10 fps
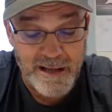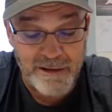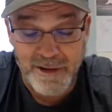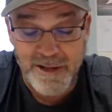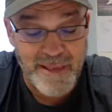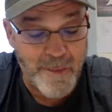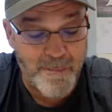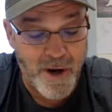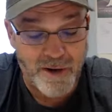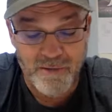Look at that
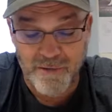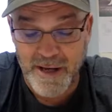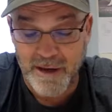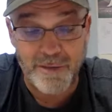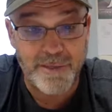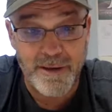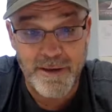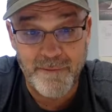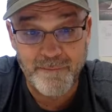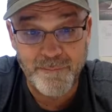box for
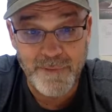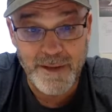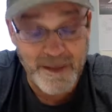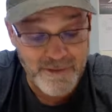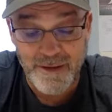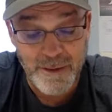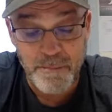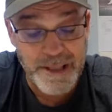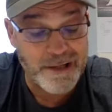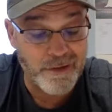healthy. Isn't
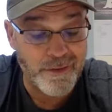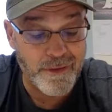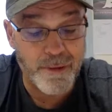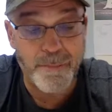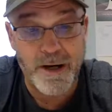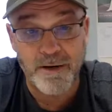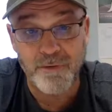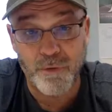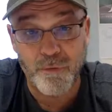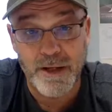it bigger than the box
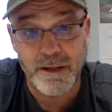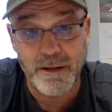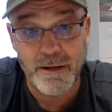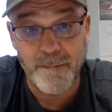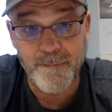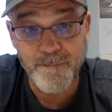for regular?